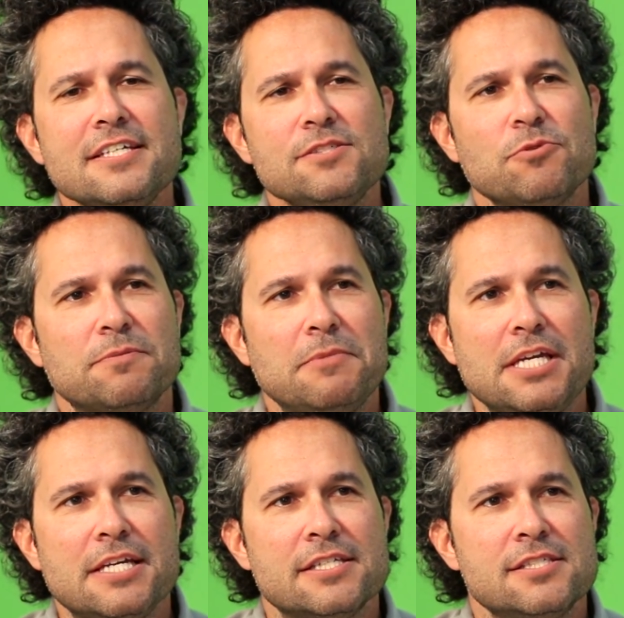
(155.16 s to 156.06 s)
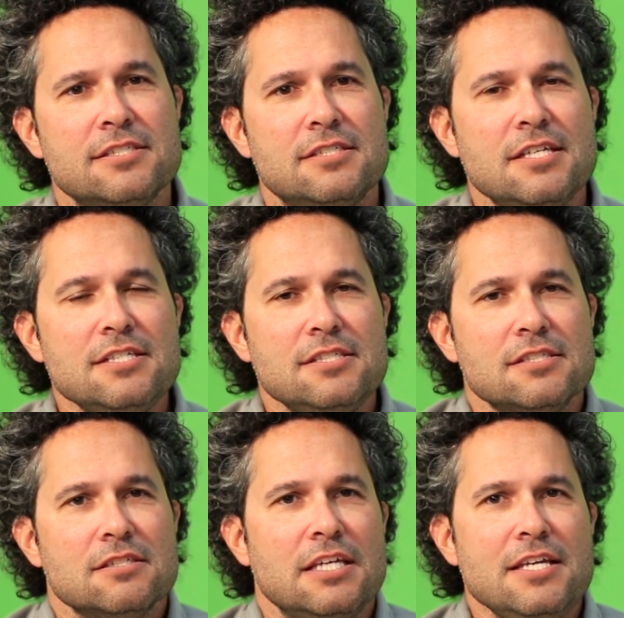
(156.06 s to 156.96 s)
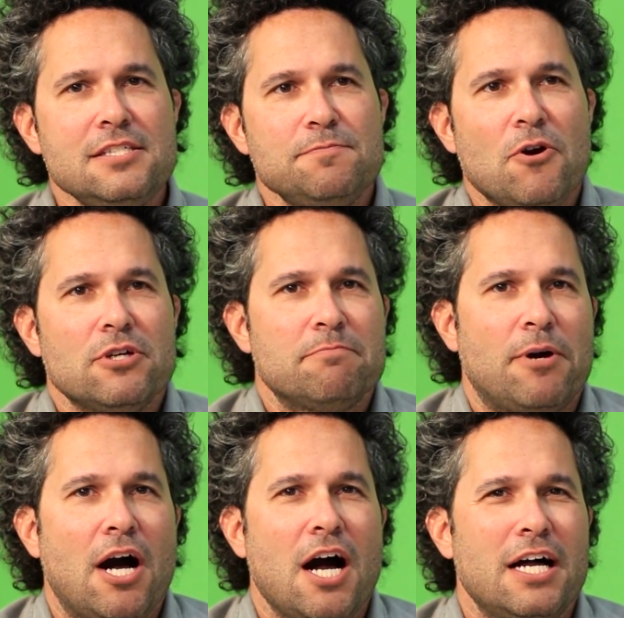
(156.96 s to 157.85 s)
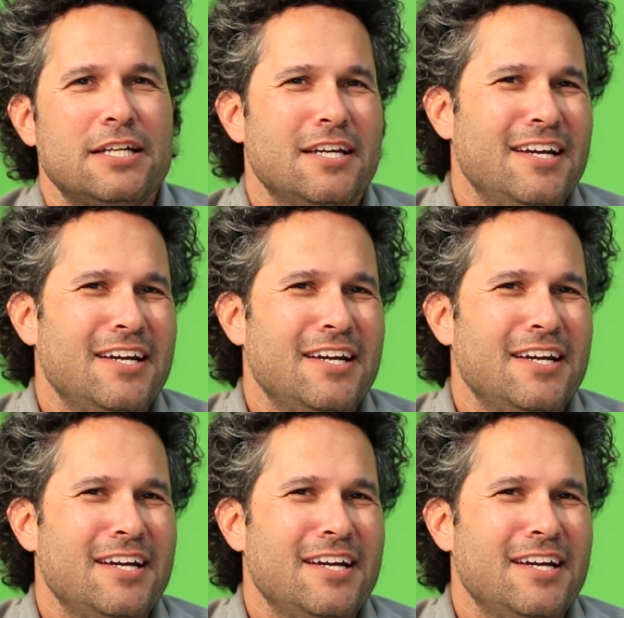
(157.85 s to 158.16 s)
is with me is he's smoking pot.